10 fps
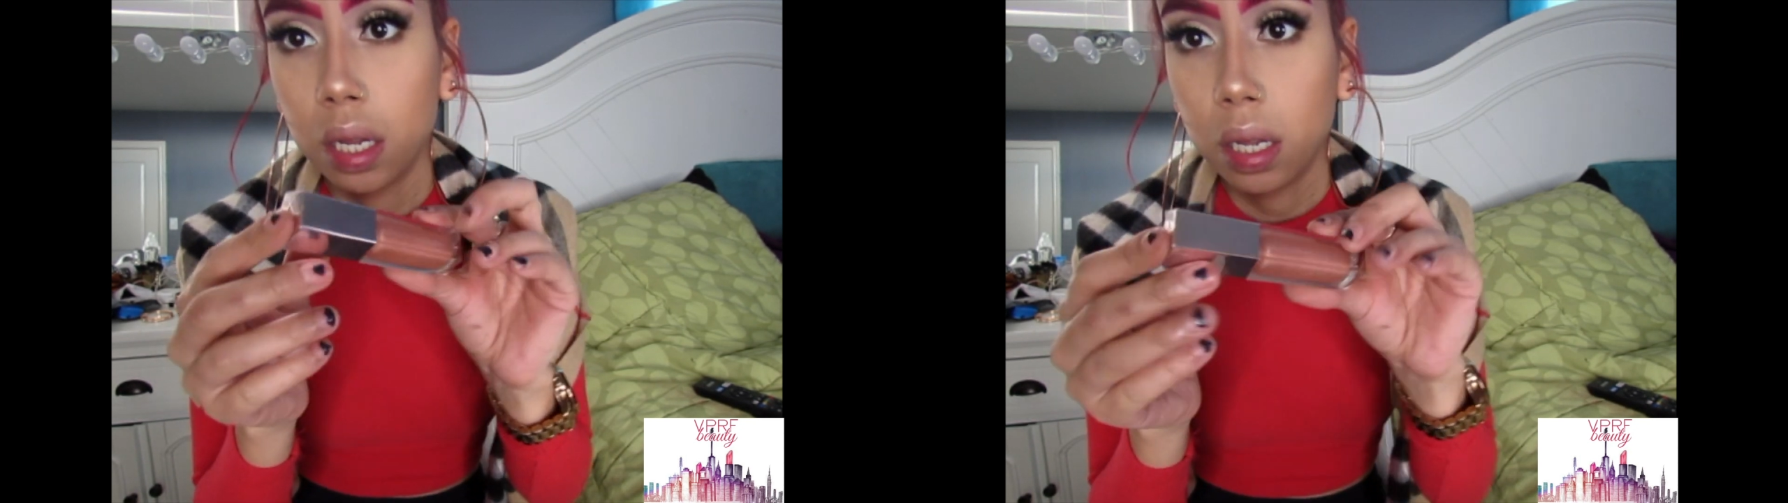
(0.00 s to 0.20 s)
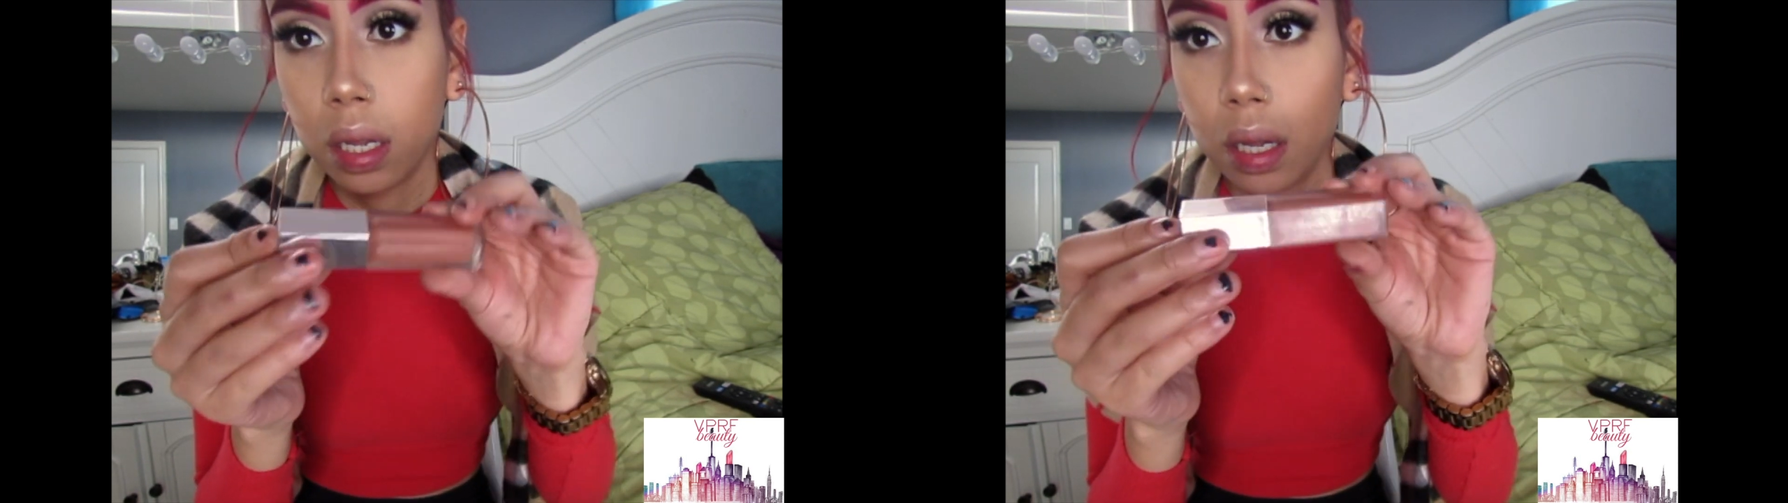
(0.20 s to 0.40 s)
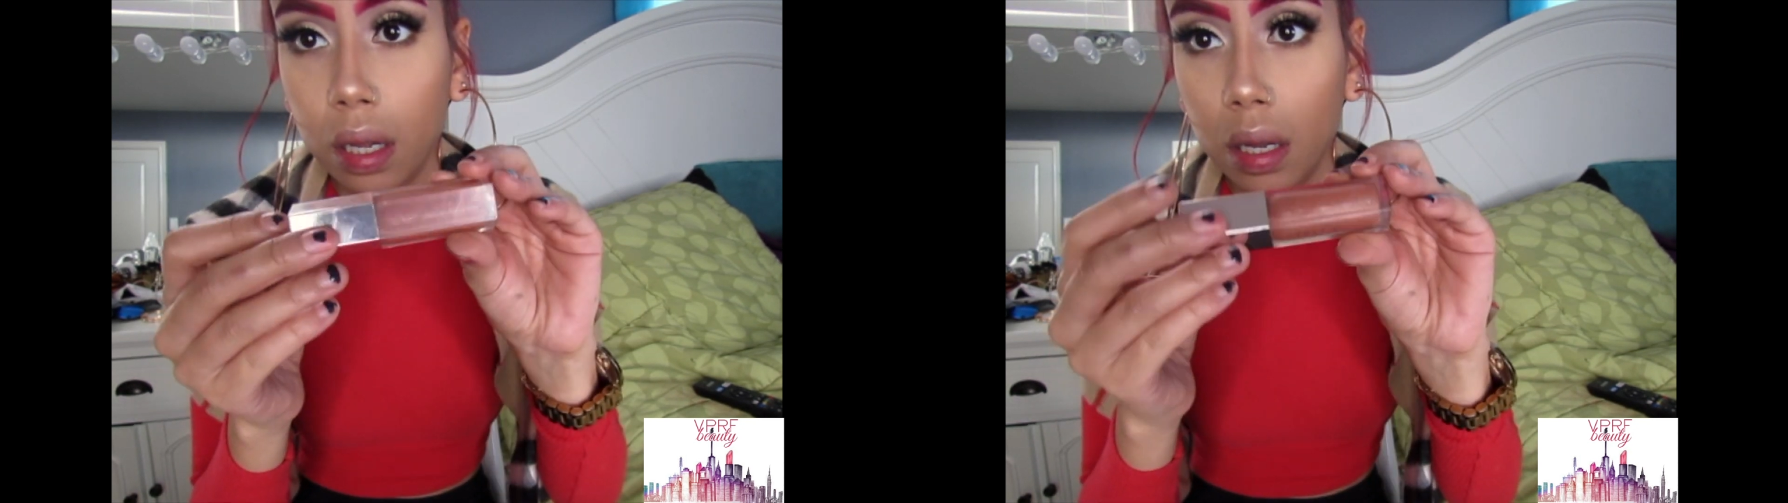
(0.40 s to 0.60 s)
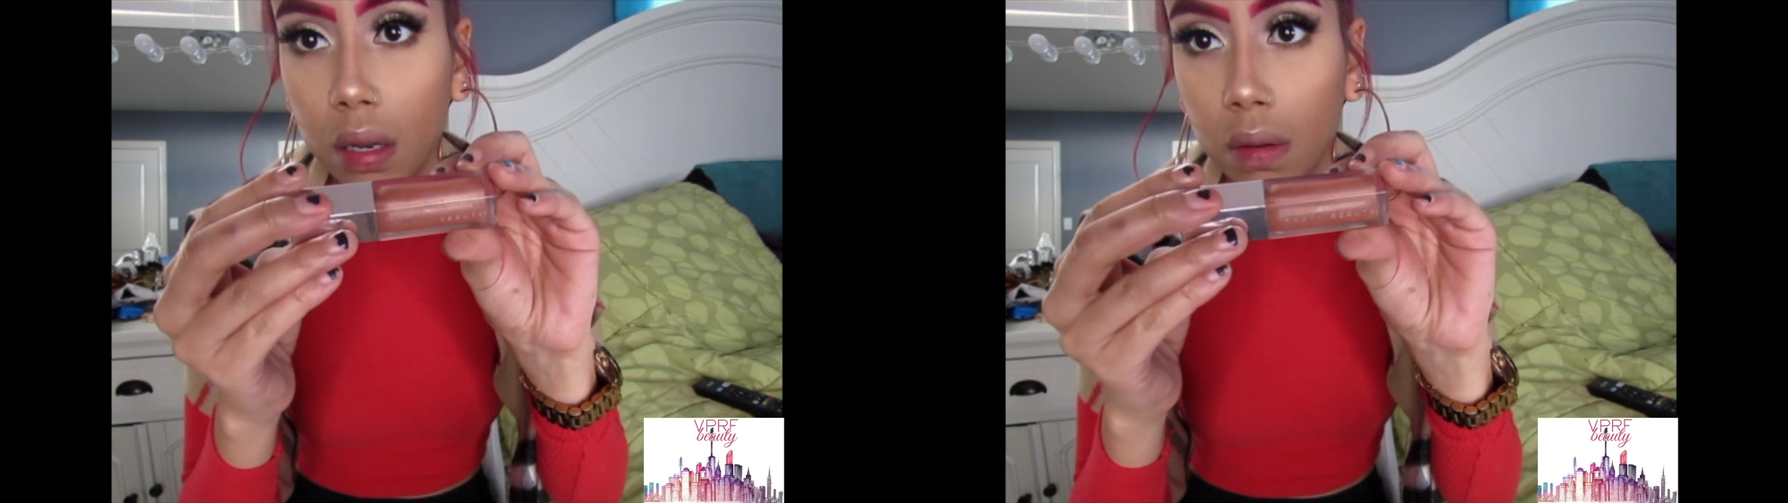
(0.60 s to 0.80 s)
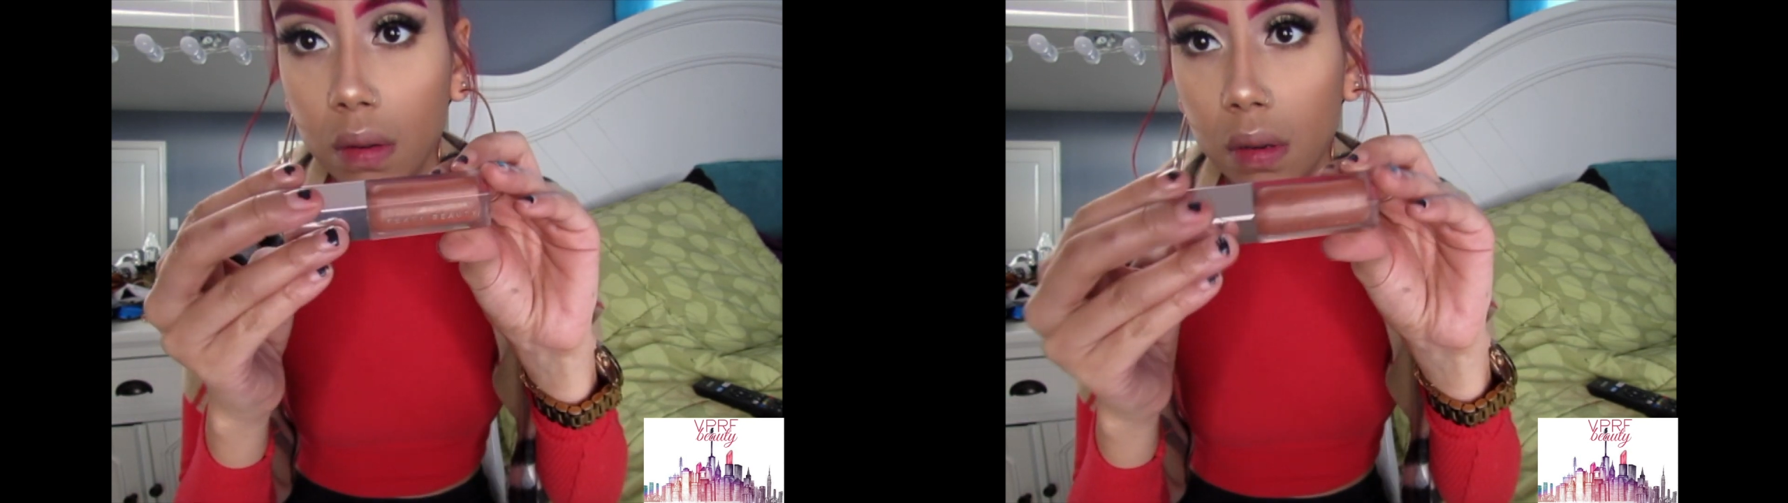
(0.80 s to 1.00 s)

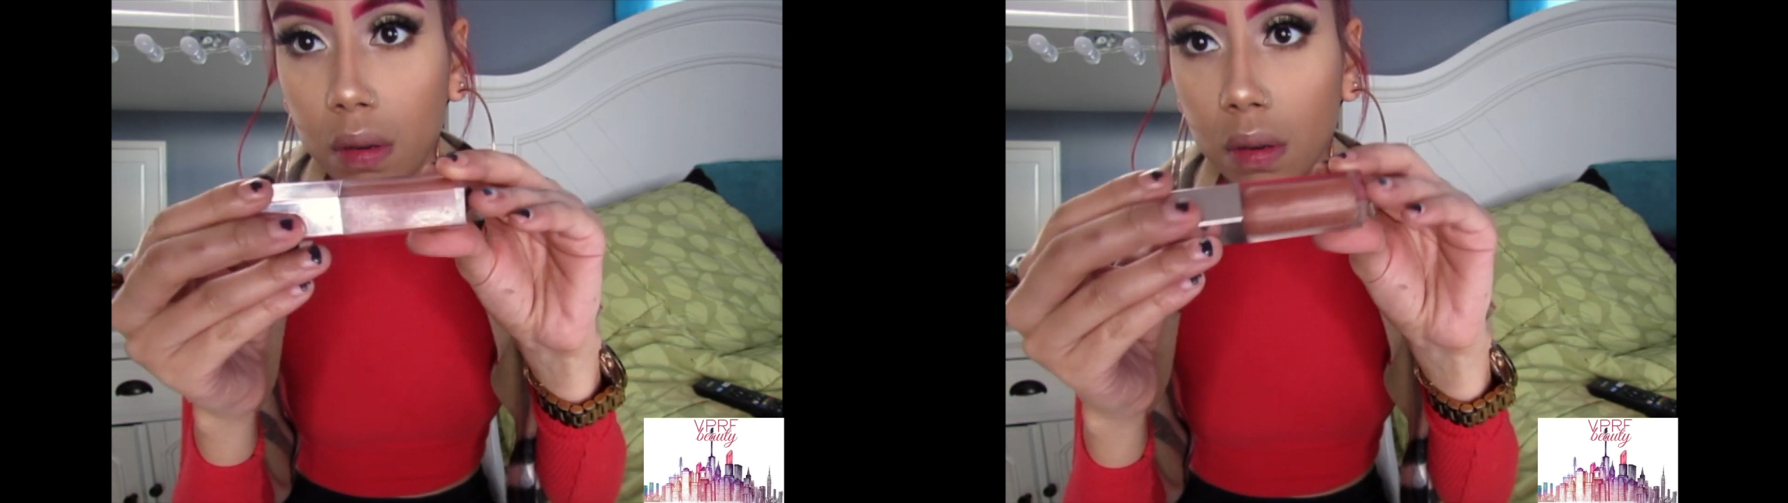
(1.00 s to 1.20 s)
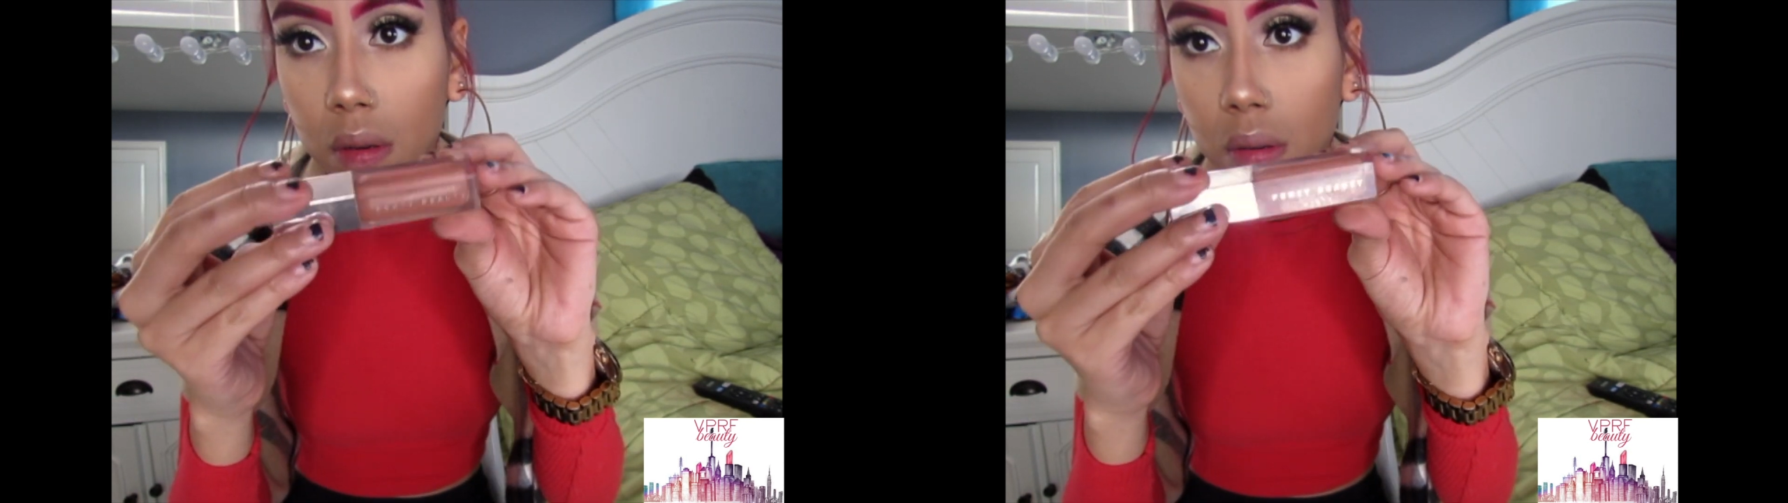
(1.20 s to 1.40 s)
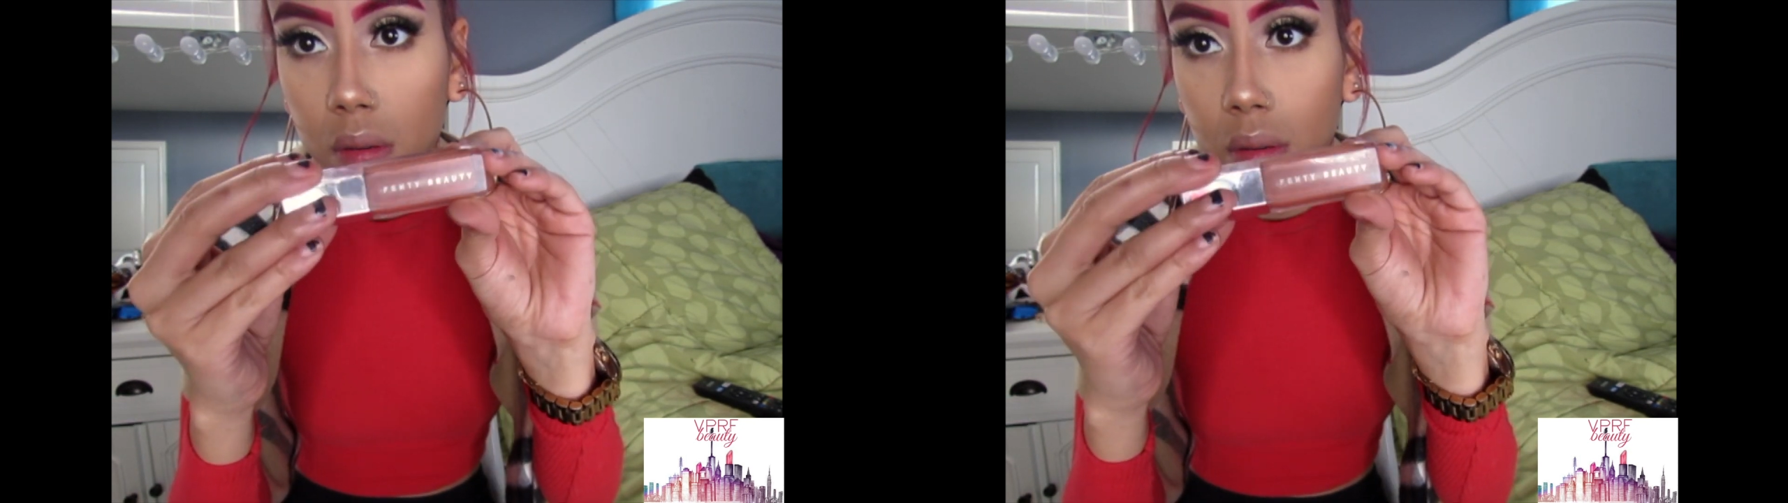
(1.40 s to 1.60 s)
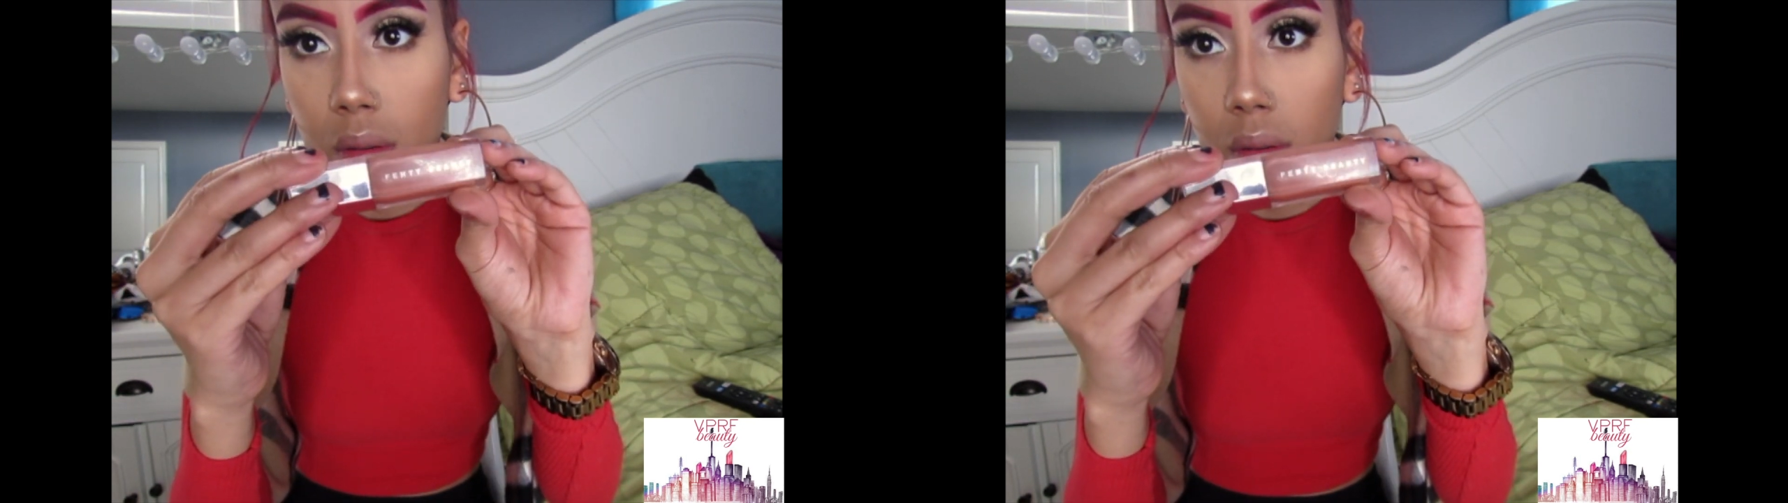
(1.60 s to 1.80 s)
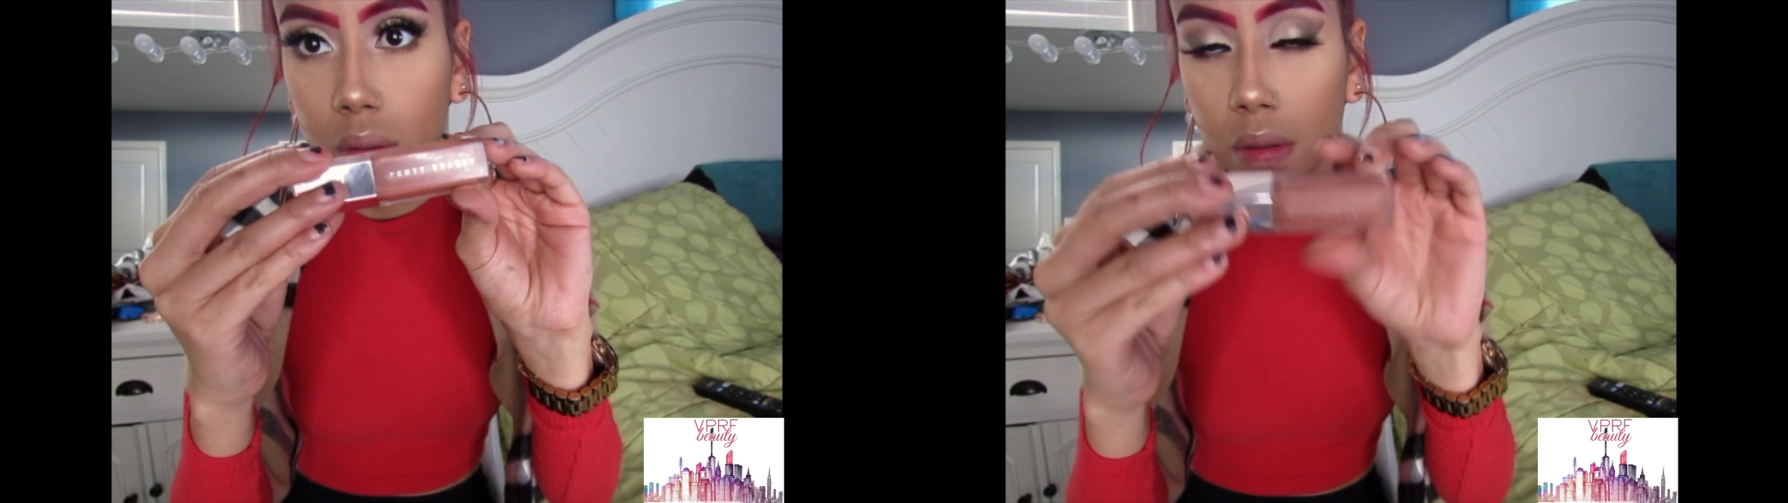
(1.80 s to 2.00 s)

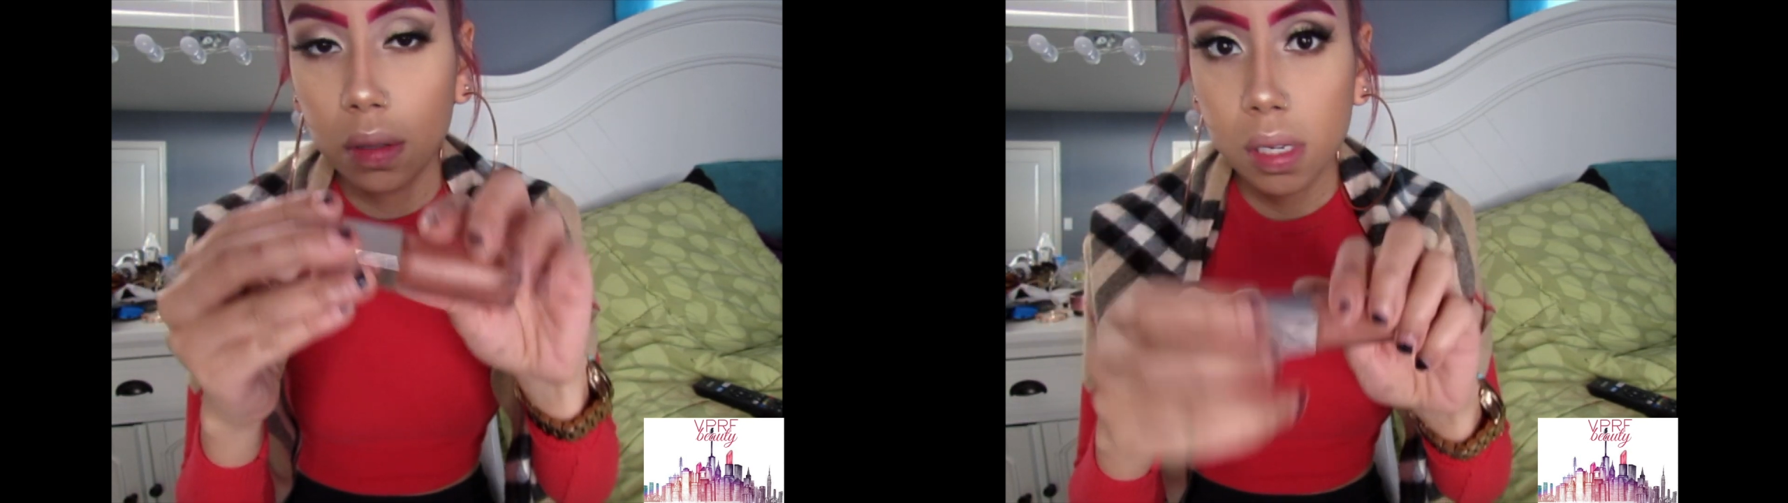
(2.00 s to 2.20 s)
So